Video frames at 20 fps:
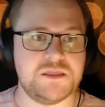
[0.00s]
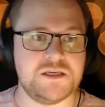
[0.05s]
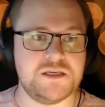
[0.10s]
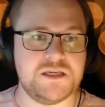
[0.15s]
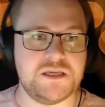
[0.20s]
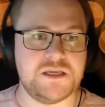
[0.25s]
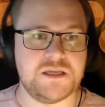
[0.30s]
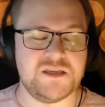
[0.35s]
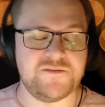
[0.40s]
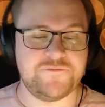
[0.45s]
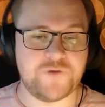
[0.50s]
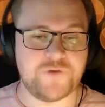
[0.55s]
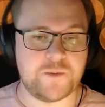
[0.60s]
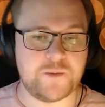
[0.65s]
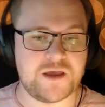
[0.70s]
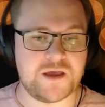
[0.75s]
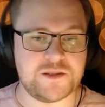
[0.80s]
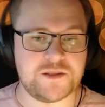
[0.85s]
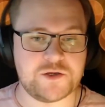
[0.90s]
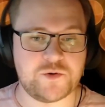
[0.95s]
The
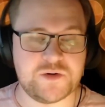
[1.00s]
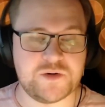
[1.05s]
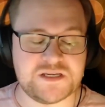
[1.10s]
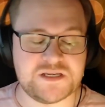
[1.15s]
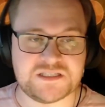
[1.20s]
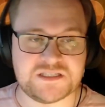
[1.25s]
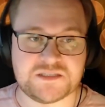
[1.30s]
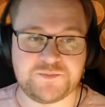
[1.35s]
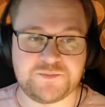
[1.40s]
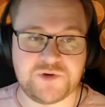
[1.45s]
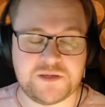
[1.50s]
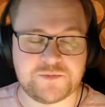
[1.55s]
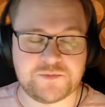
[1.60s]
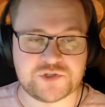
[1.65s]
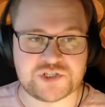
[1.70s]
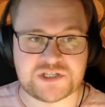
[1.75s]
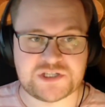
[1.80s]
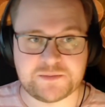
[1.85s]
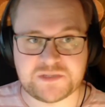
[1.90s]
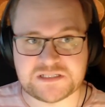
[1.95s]
format of the quiz is pretty
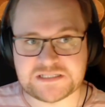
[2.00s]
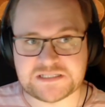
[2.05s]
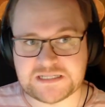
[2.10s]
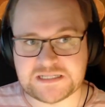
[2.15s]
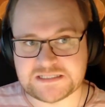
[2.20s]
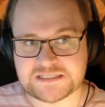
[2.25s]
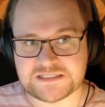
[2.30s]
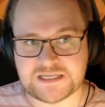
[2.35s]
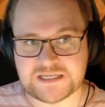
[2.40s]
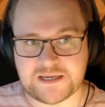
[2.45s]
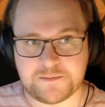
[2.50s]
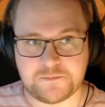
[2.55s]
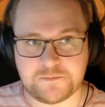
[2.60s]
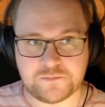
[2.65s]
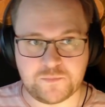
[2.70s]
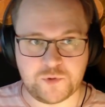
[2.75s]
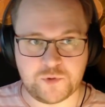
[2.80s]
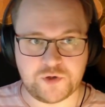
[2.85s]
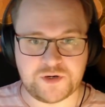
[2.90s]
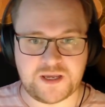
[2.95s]
much similar to last time.
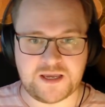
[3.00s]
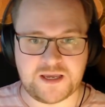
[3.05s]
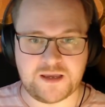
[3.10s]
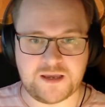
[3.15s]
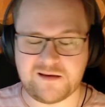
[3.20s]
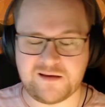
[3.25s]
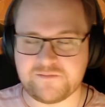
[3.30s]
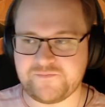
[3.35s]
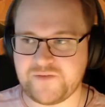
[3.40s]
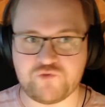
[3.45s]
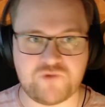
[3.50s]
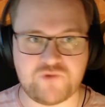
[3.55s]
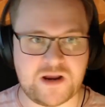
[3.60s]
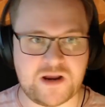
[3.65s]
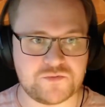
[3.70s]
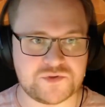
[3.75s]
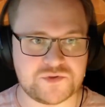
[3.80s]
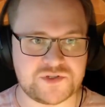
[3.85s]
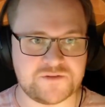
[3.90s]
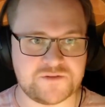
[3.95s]
We're going to have
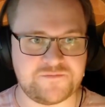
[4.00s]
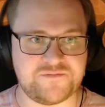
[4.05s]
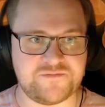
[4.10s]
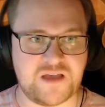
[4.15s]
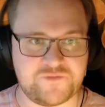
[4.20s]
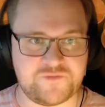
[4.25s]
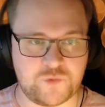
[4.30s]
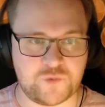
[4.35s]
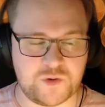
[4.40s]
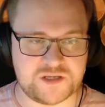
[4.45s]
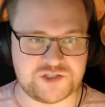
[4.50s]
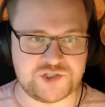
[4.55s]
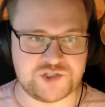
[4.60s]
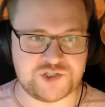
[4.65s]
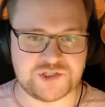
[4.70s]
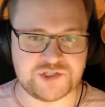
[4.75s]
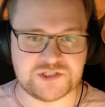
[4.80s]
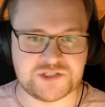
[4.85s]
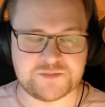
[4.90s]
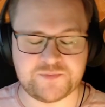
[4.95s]
rounds of 5
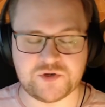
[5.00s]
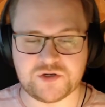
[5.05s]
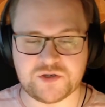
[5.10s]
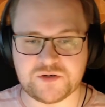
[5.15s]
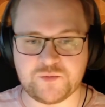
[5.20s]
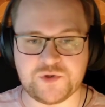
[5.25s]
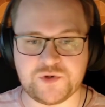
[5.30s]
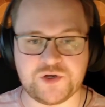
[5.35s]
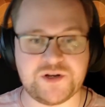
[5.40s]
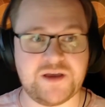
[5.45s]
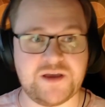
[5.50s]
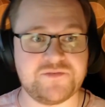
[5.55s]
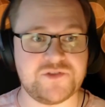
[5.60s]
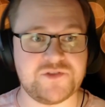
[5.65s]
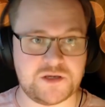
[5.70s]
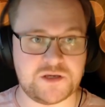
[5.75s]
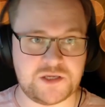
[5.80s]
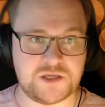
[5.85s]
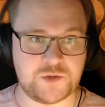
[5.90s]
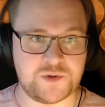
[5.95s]
questions, but we're going to have
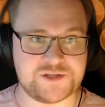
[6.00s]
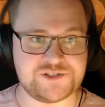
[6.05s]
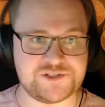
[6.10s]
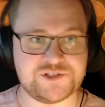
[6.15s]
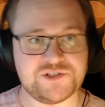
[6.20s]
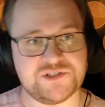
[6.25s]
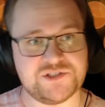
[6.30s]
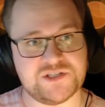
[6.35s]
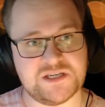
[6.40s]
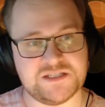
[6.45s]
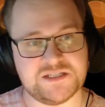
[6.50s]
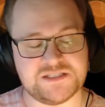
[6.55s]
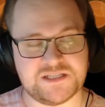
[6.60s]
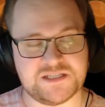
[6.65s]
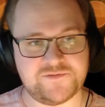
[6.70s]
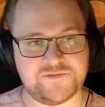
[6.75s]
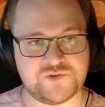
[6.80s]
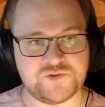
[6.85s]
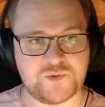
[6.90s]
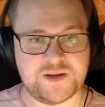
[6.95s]
30 questions instead
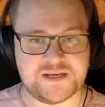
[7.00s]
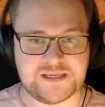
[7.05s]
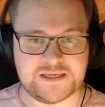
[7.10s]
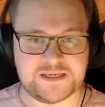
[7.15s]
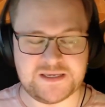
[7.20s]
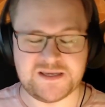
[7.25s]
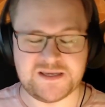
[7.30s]
of 20.